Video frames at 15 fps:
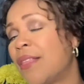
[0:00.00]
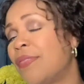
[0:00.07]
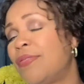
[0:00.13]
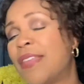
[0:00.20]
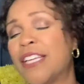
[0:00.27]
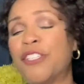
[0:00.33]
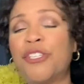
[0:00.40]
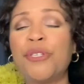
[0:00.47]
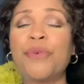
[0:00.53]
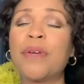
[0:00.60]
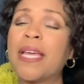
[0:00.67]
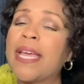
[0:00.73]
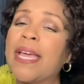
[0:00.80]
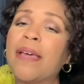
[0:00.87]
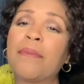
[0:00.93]
that you
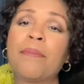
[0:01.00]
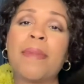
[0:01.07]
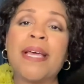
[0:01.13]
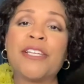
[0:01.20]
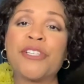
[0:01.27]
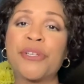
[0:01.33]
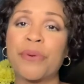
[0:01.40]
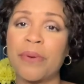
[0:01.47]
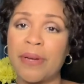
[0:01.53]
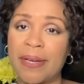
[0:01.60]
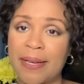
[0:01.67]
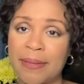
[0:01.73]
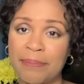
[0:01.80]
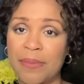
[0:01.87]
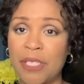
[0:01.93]
can't measure
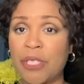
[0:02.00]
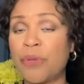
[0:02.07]
up